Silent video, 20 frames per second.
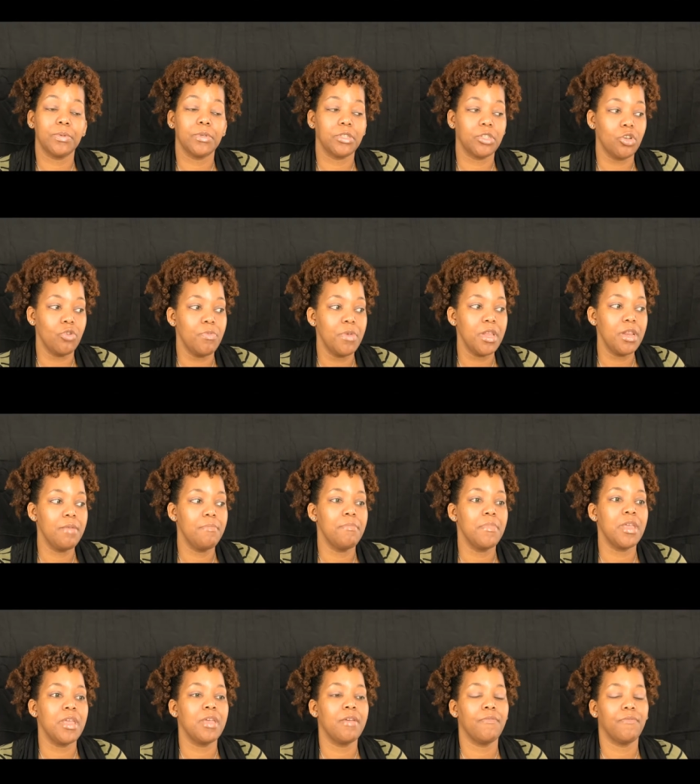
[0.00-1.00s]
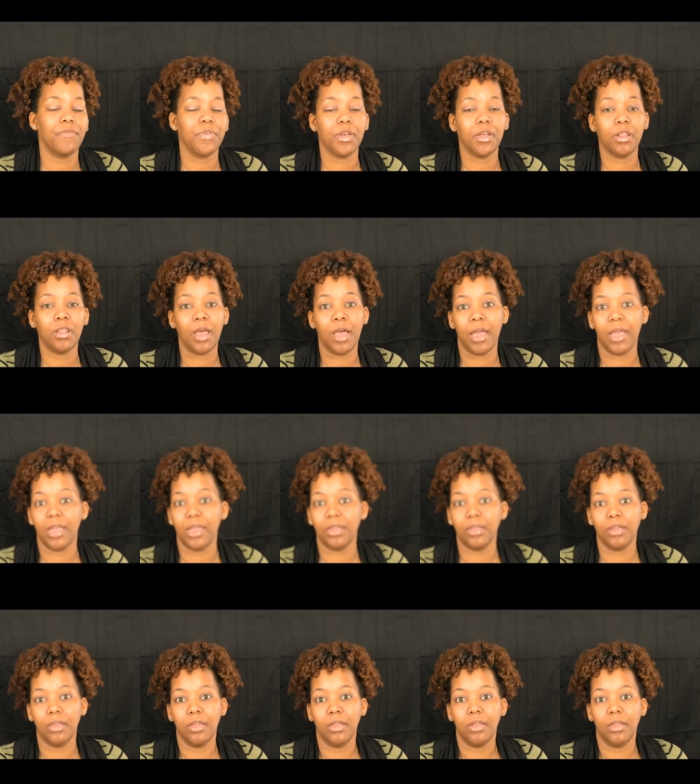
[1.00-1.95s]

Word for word: but so many men feel like